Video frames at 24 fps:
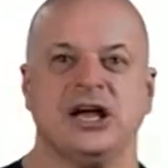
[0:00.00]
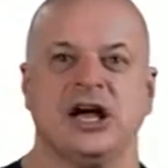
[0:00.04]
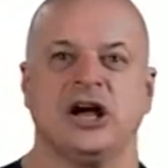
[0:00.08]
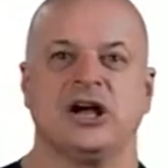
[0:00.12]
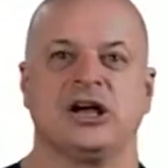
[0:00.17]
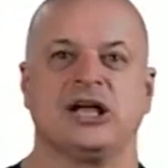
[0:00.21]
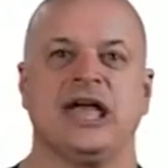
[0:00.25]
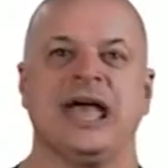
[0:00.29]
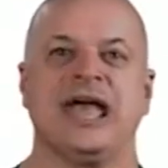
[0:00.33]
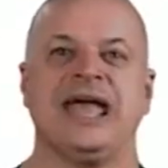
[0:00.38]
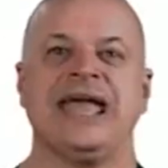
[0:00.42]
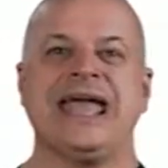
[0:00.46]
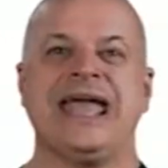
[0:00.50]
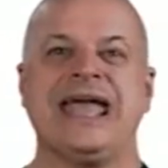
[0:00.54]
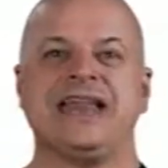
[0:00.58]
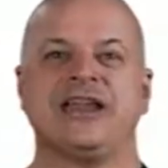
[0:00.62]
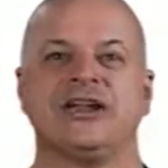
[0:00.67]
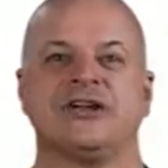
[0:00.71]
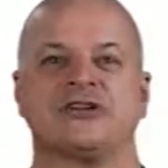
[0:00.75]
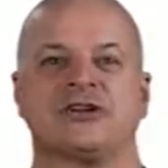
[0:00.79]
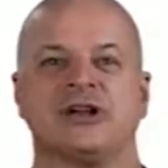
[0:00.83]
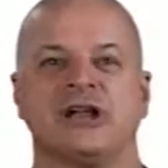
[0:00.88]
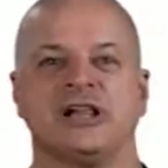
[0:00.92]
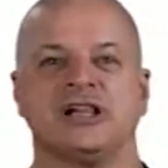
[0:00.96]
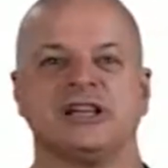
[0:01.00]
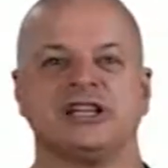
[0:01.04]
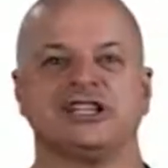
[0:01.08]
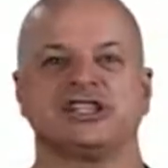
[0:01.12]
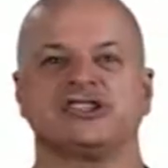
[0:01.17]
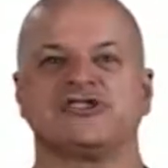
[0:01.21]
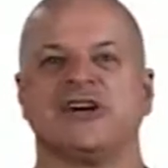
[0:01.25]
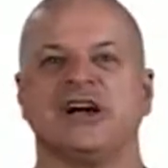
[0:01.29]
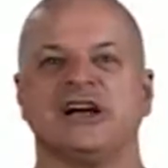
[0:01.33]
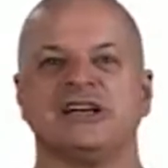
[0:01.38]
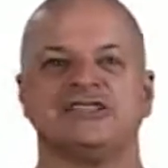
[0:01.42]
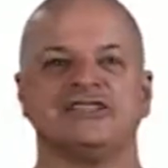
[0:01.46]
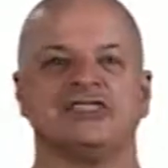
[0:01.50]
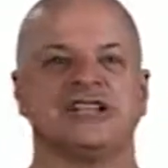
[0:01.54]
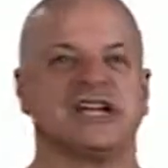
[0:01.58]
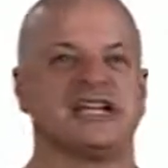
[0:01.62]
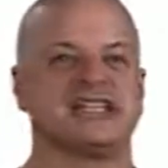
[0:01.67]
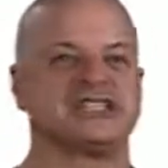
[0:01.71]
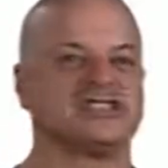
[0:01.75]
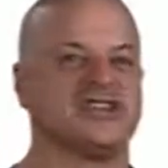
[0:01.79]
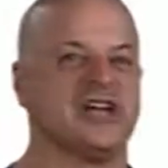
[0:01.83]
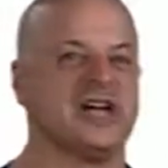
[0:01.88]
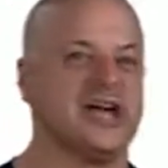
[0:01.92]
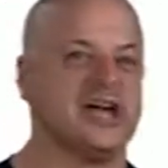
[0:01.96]
Okay, endocrinology, Trostick
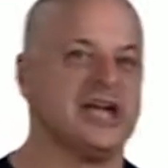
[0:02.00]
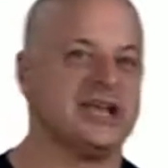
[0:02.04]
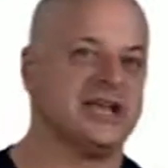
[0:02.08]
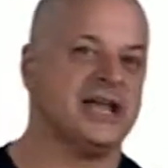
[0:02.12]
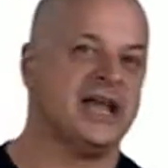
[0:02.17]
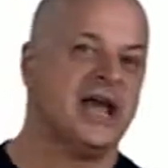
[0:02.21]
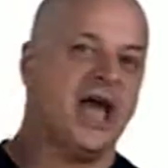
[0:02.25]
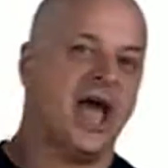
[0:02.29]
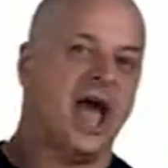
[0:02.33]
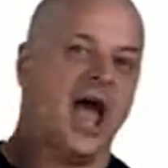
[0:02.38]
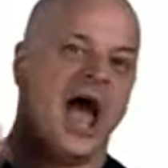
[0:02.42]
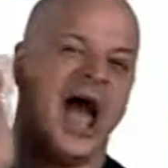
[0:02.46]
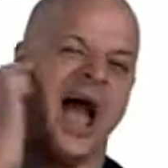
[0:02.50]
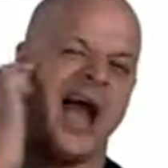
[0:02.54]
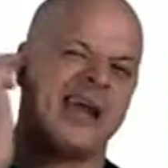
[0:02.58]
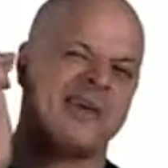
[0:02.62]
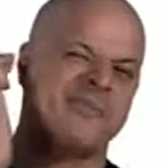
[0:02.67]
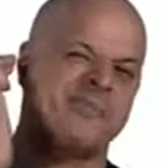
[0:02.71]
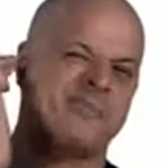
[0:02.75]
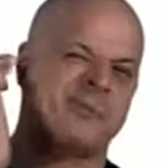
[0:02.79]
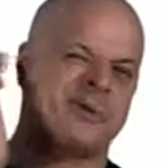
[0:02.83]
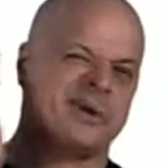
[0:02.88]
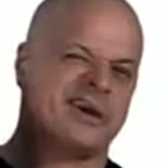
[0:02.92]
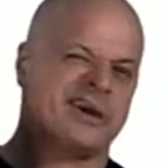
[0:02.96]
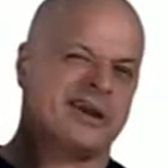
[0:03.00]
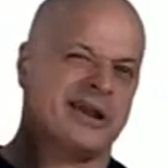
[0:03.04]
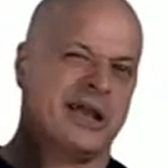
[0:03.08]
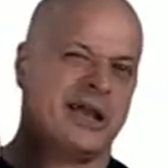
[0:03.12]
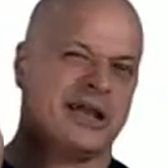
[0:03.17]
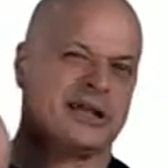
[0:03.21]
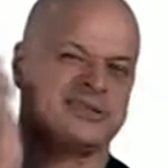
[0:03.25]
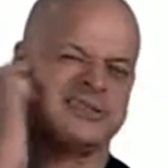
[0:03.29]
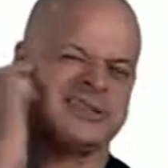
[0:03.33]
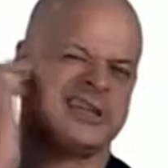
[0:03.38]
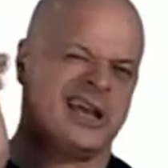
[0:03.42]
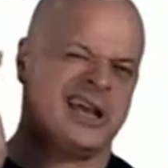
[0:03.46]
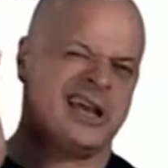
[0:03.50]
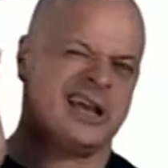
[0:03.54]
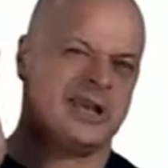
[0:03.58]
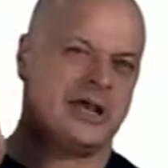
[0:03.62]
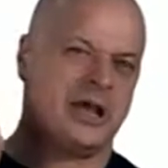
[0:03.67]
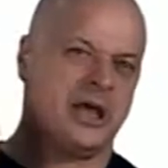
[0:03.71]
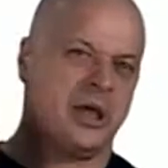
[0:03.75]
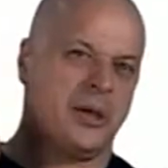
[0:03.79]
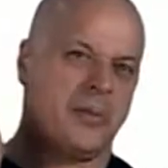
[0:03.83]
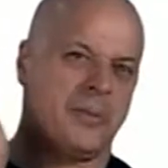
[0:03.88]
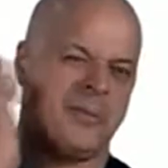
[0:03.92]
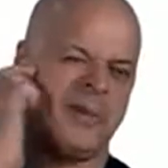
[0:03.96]
sign,
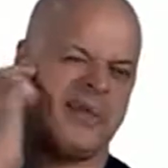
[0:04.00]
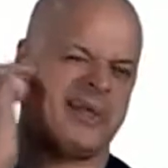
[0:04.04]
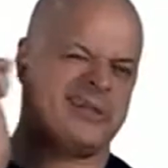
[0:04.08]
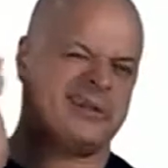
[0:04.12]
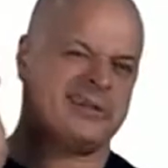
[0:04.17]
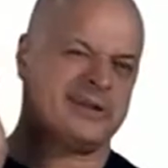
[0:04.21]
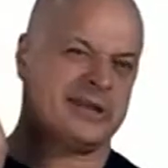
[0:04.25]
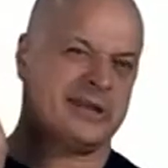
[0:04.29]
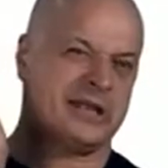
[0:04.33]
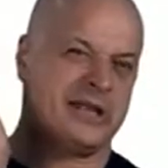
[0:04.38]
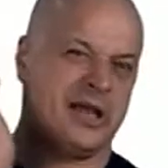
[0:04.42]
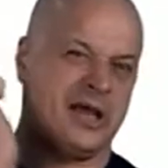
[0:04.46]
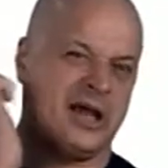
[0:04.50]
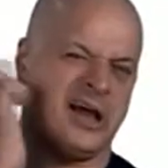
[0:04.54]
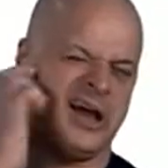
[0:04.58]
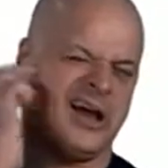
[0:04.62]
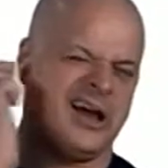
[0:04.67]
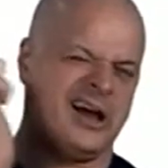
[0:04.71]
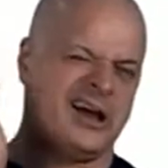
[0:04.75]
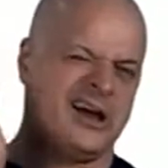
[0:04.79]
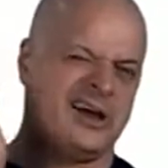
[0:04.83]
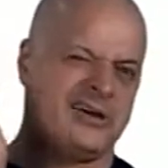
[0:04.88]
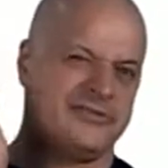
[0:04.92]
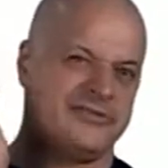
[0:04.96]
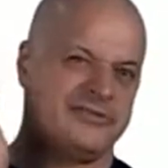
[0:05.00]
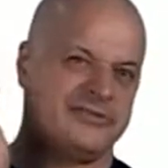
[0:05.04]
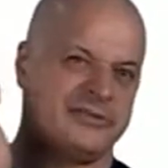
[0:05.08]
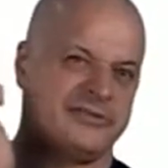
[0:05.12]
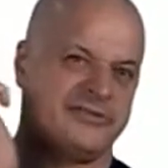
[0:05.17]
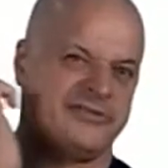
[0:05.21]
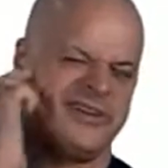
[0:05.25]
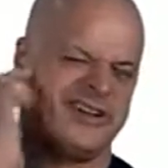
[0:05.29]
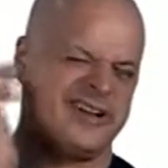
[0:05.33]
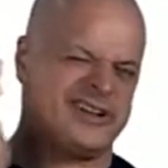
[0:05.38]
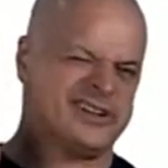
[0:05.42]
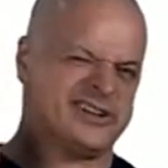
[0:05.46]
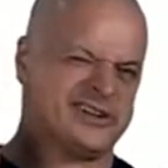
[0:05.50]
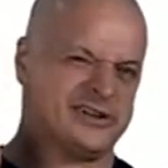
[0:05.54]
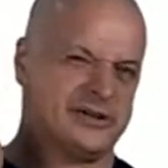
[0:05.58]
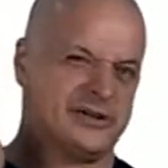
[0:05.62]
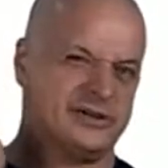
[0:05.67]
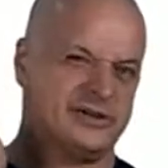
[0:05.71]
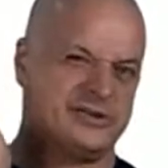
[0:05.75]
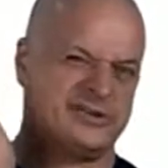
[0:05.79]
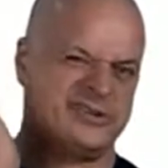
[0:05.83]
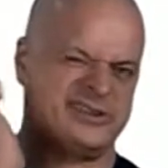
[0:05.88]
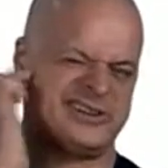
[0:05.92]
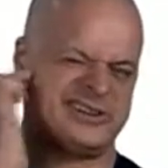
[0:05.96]
hyperexcitability of the facial
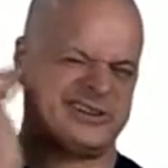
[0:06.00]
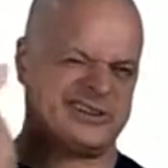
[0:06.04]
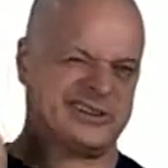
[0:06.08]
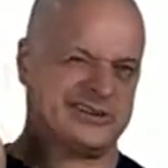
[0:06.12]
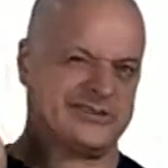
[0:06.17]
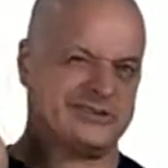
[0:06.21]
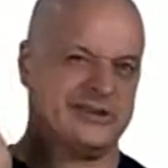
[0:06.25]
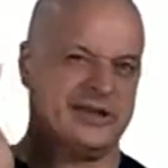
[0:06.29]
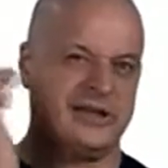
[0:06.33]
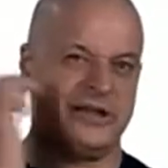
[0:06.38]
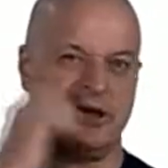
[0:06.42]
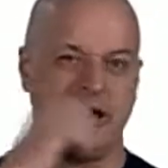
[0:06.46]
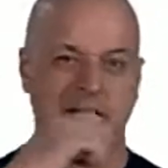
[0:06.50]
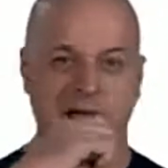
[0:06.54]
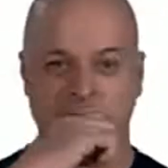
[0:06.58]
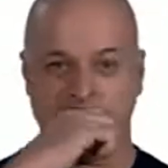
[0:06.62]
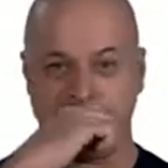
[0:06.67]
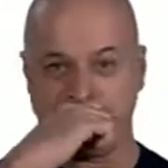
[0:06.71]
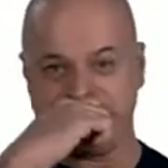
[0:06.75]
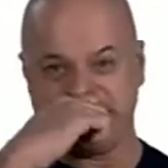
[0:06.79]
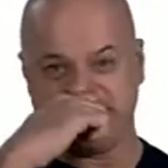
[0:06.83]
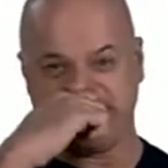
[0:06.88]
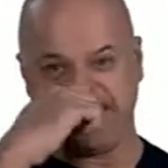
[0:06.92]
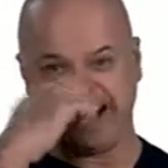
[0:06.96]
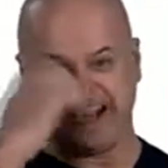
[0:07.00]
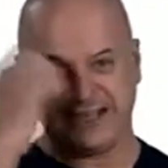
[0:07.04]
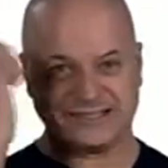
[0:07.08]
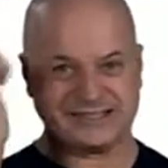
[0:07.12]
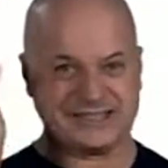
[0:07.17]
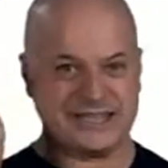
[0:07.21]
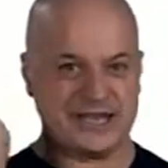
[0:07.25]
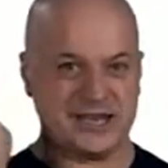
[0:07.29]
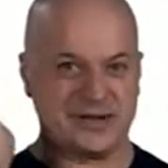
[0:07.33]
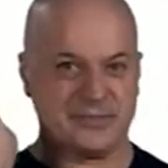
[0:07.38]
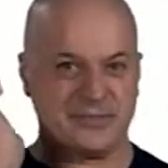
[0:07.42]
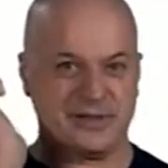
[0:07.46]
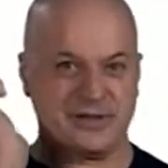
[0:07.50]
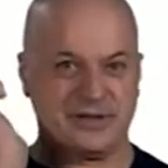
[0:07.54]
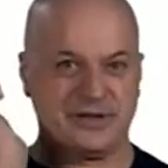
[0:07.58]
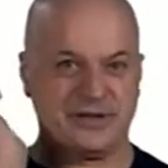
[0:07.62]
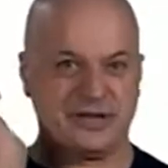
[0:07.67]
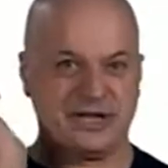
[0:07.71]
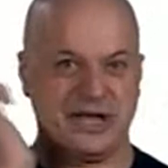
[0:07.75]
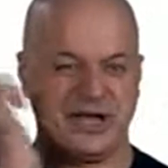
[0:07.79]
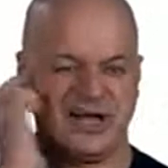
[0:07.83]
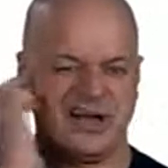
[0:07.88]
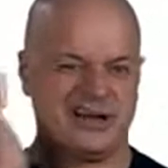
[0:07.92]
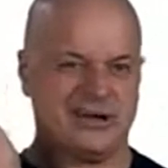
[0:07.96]
nerve.
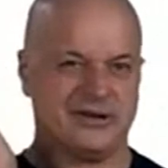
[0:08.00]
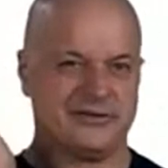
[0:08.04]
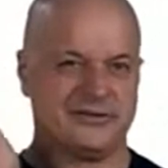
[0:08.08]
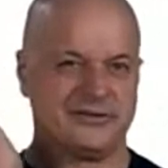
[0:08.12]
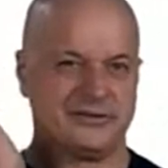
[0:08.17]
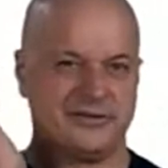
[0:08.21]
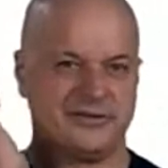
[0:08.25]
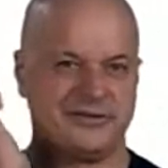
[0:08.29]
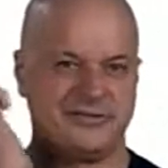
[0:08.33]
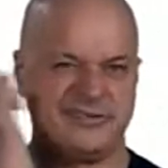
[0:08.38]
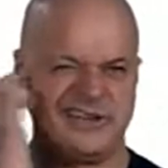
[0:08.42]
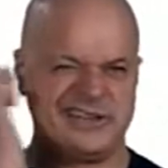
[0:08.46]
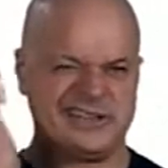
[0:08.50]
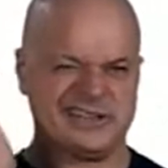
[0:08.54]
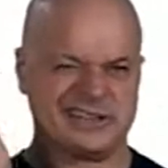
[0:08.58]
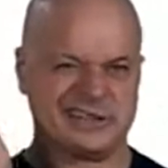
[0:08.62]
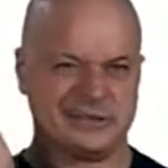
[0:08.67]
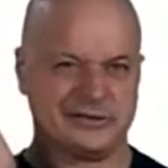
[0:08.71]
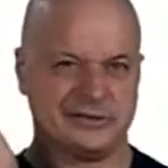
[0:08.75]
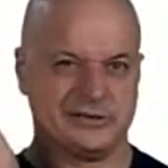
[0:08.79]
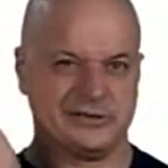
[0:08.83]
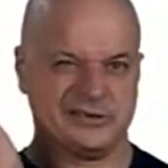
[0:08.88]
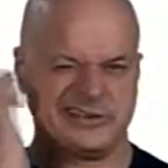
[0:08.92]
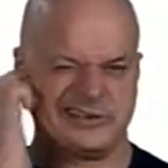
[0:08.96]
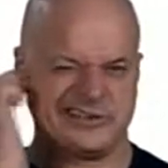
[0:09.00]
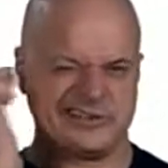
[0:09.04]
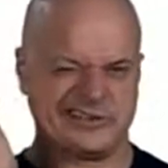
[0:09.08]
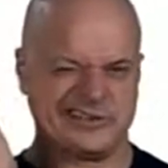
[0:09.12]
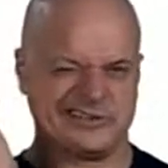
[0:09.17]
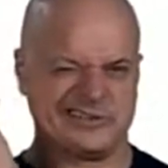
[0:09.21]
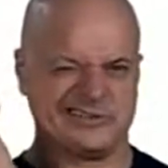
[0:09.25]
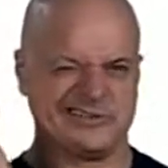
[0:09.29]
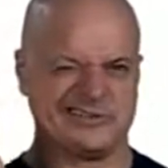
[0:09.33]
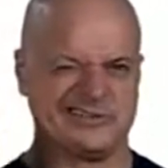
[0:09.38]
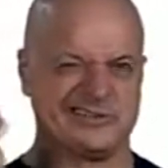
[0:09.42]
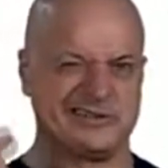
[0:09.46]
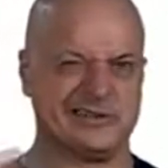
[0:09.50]
Hyperexcitability of the facial nerve.